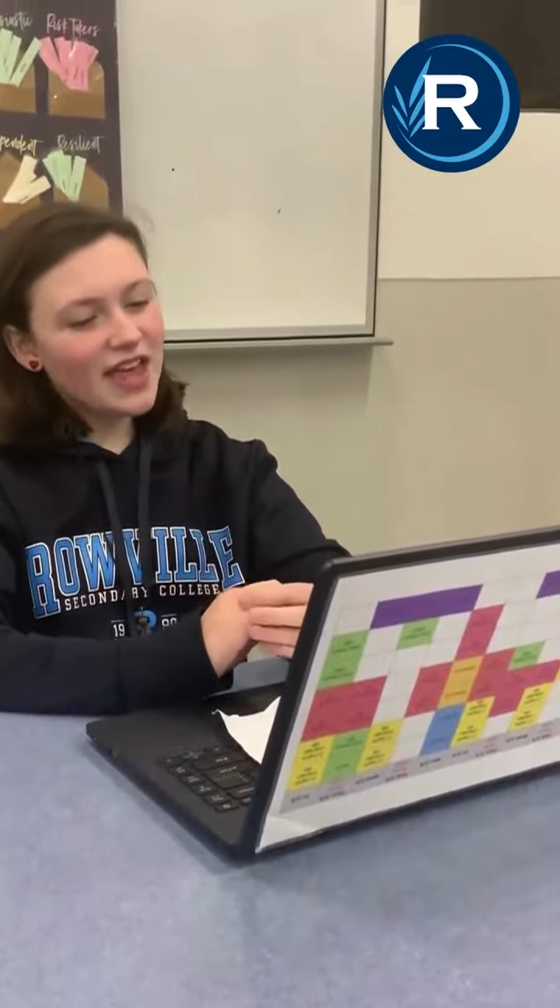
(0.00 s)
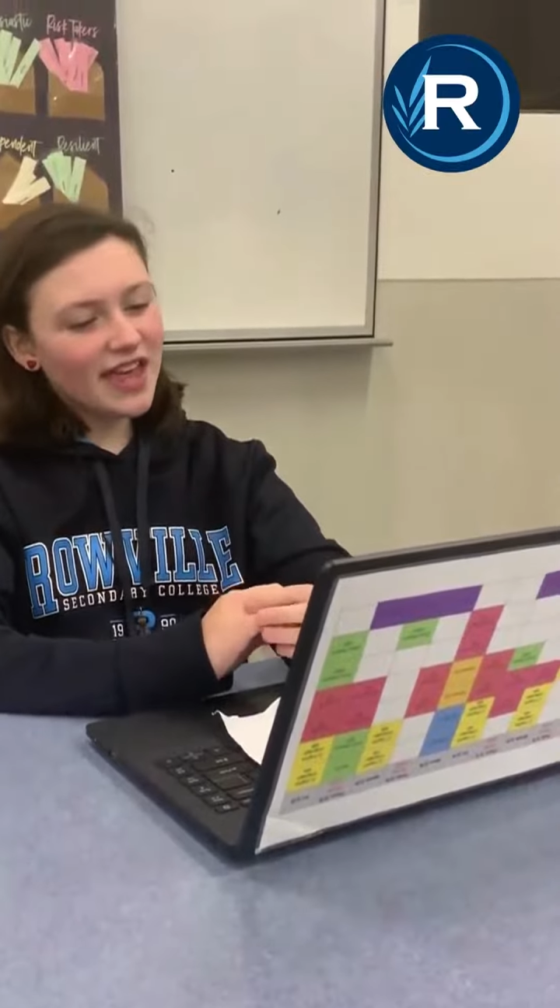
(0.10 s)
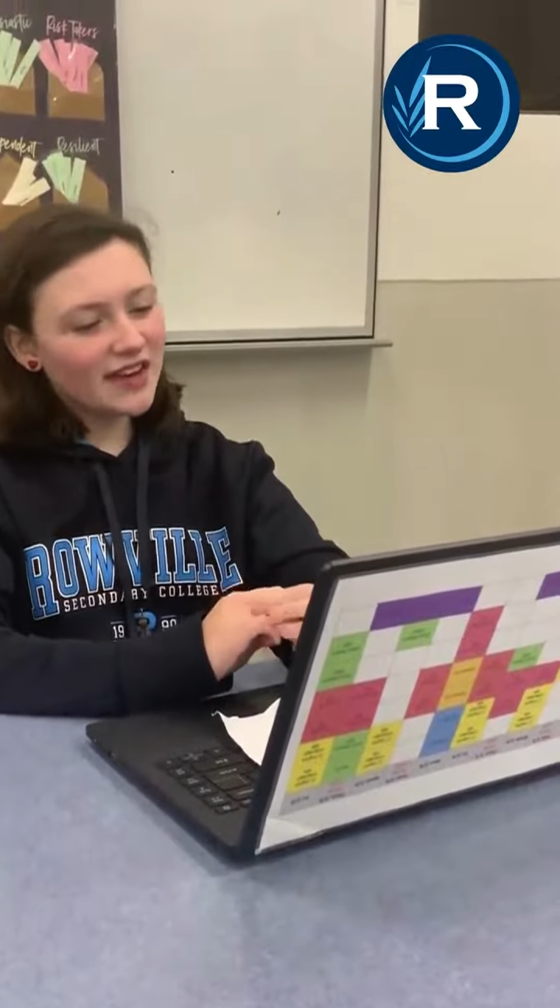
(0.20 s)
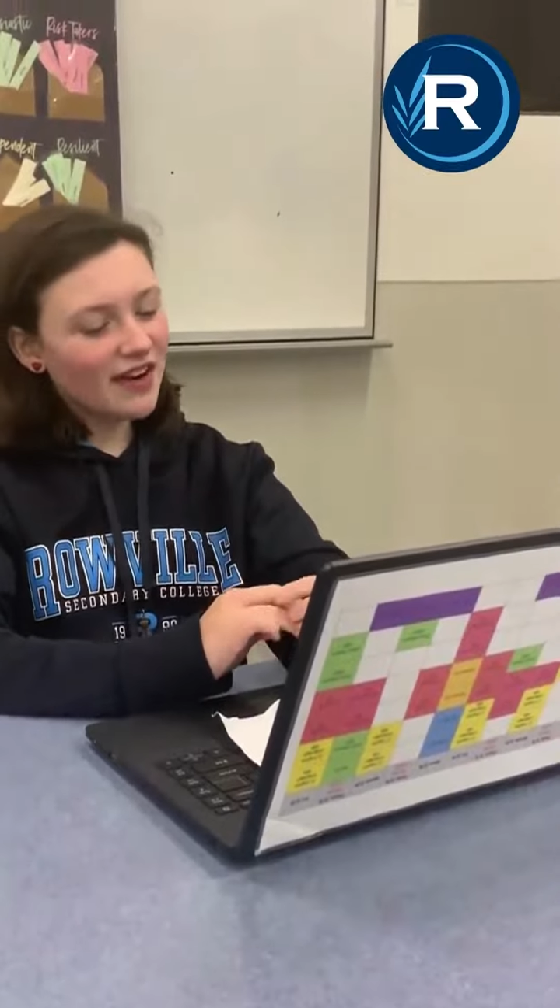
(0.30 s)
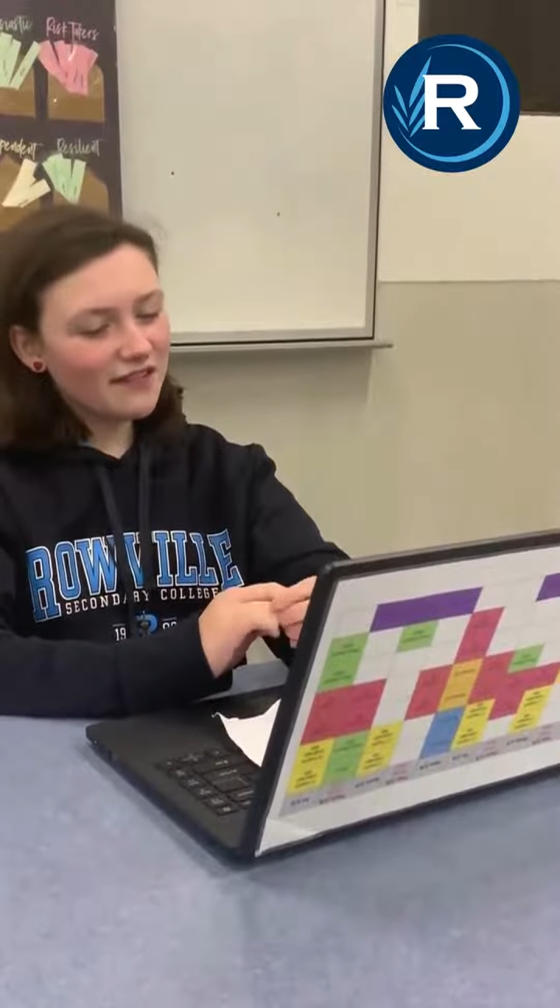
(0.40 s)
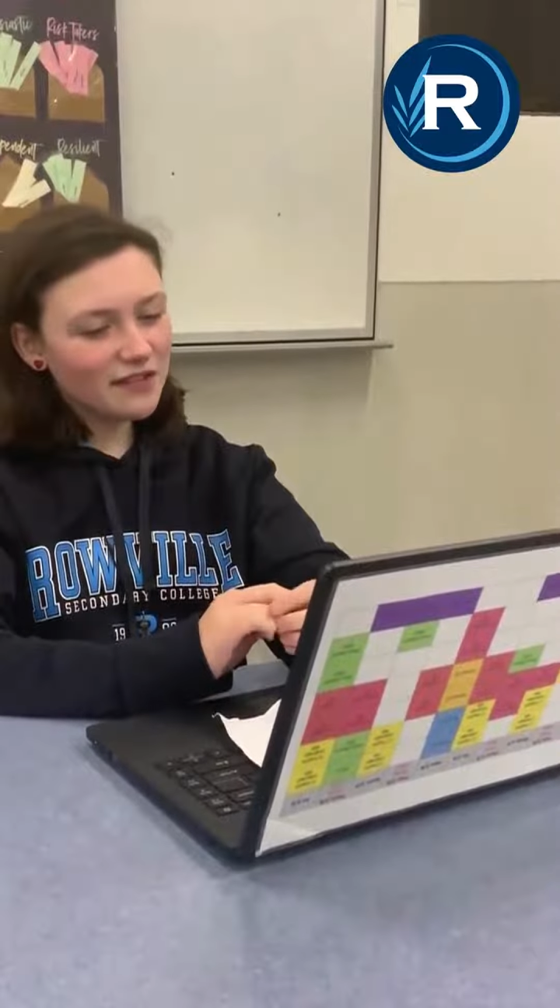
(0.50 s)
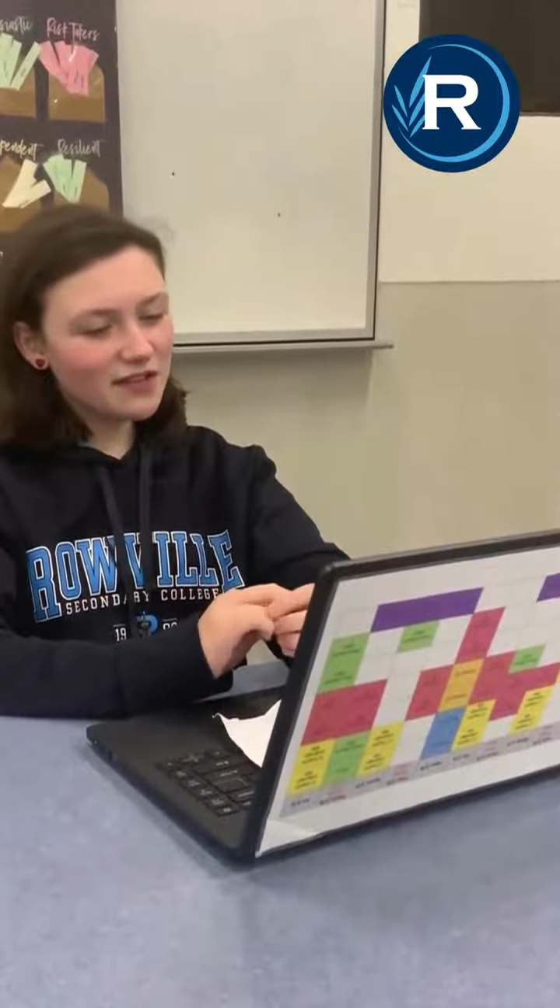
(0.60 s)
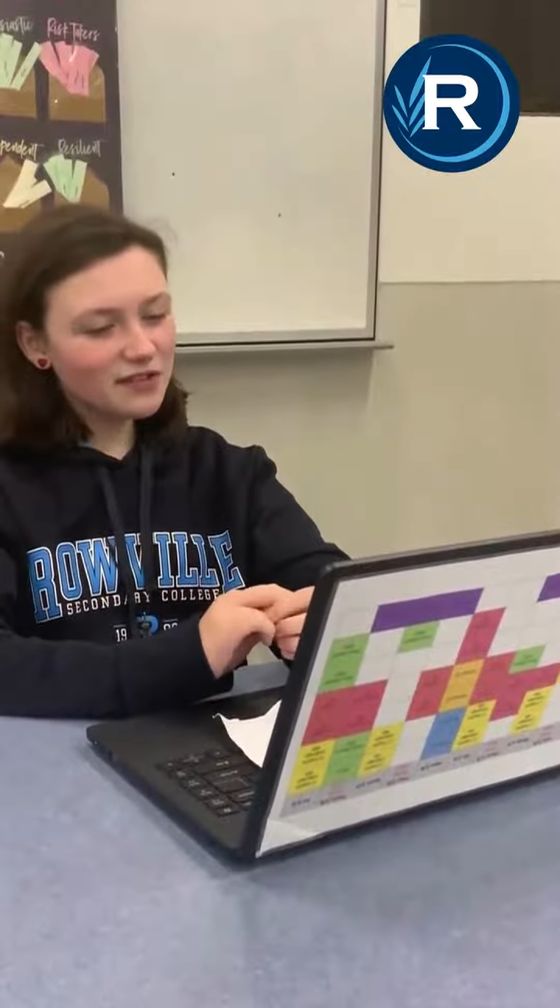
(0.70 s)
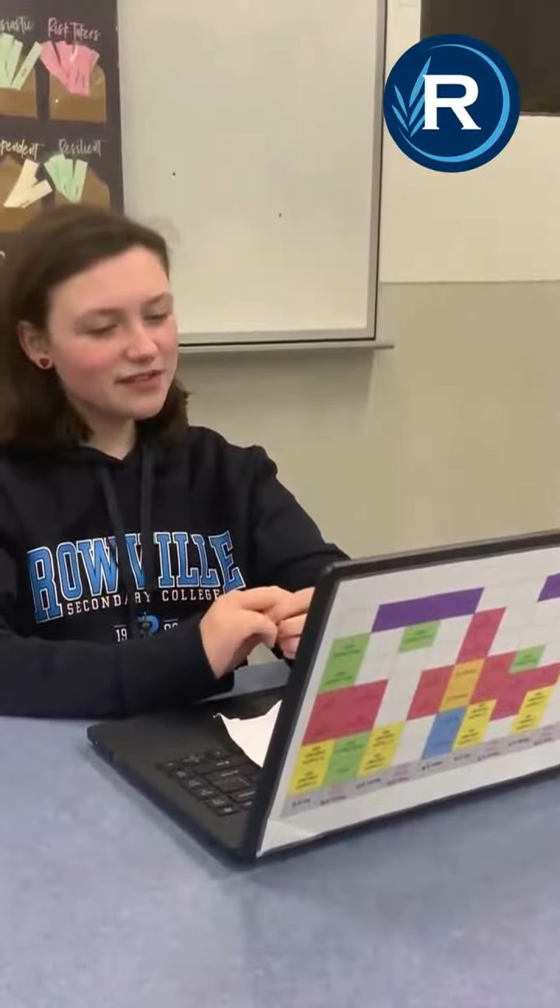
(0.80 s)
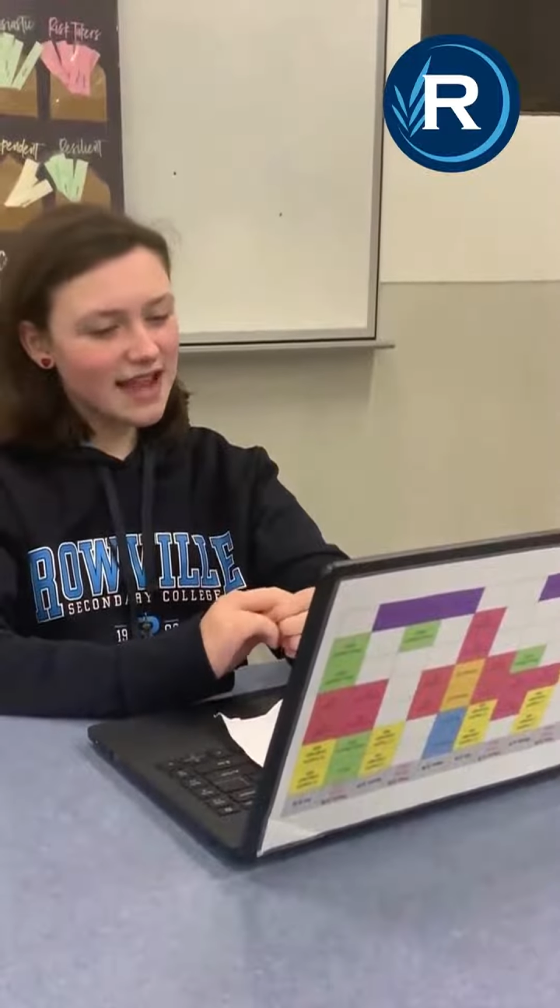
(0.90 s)
and
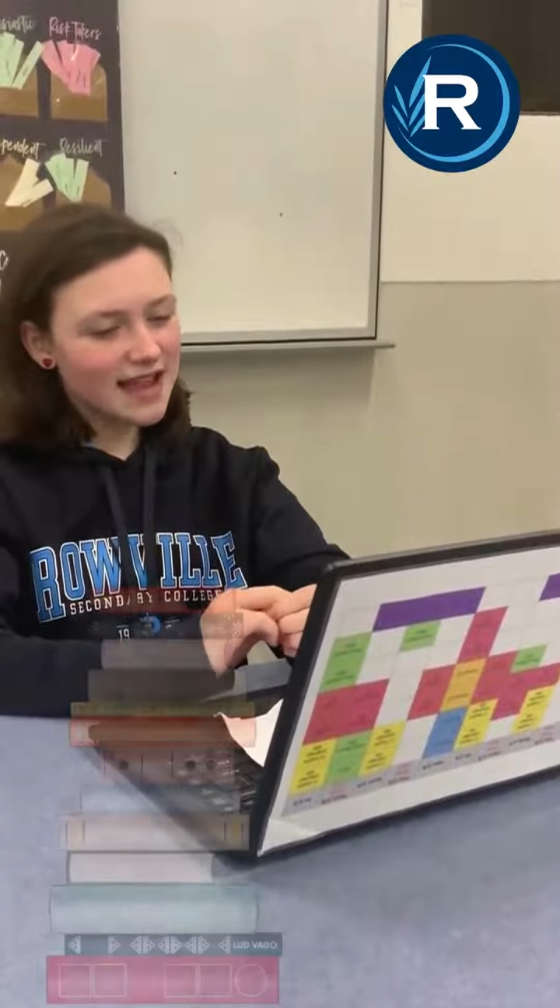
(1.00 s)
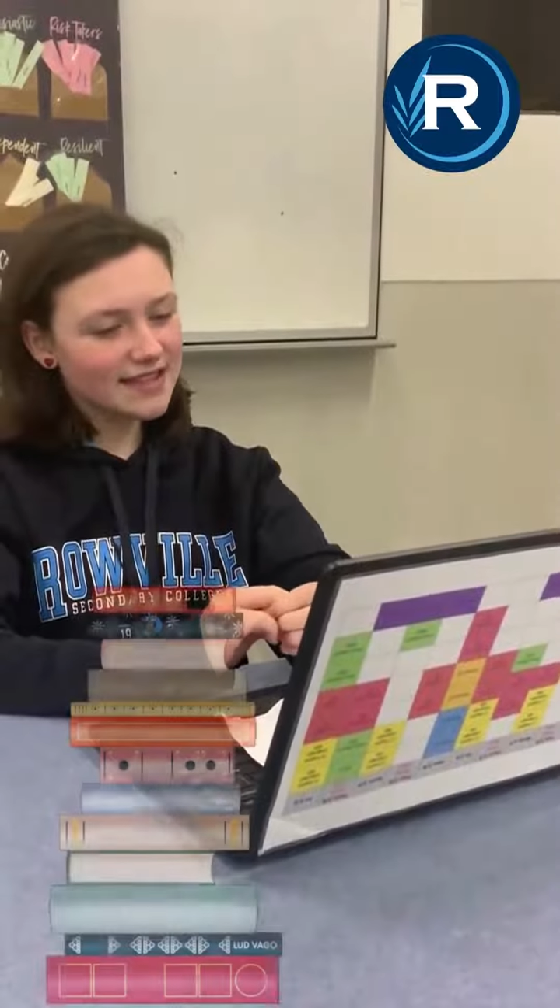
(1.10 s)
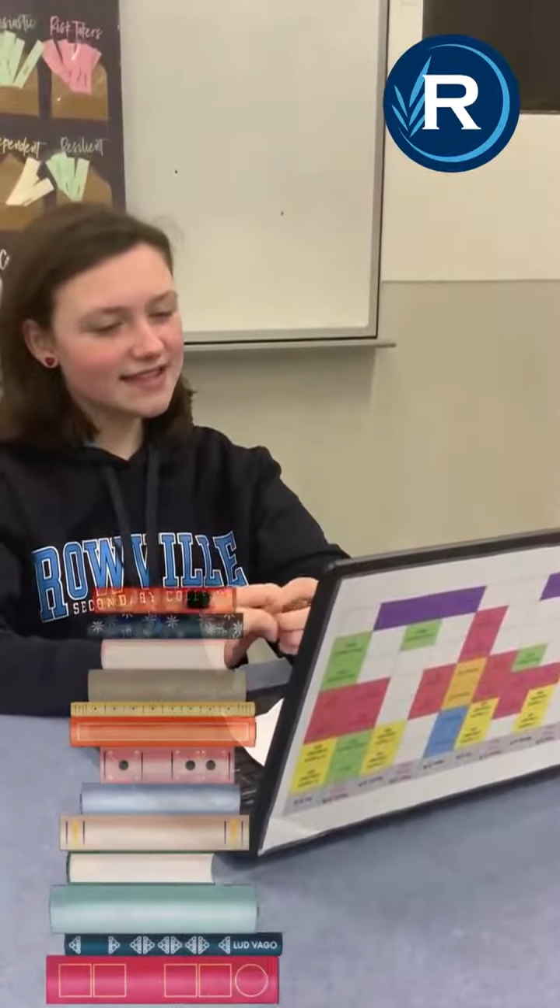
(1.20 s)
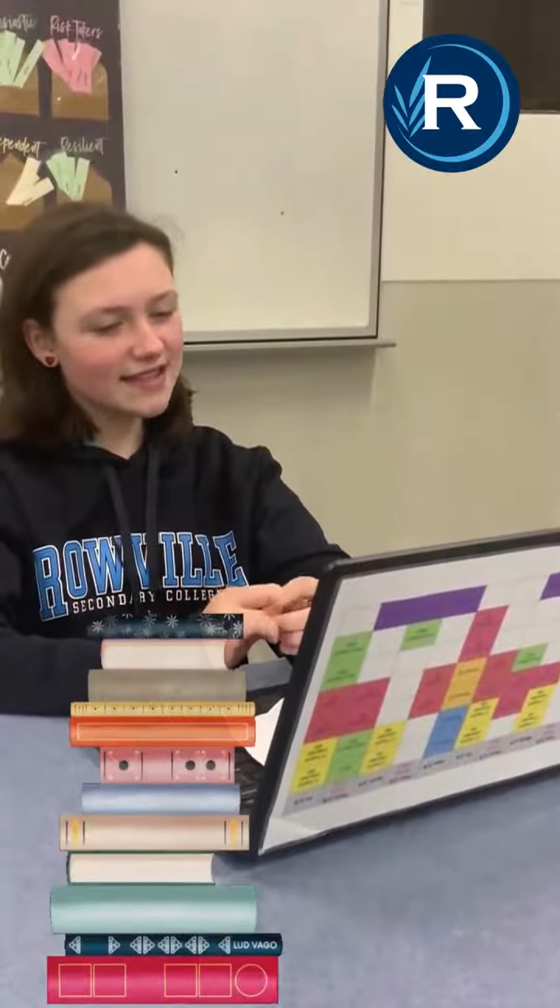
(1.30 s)
graphical texts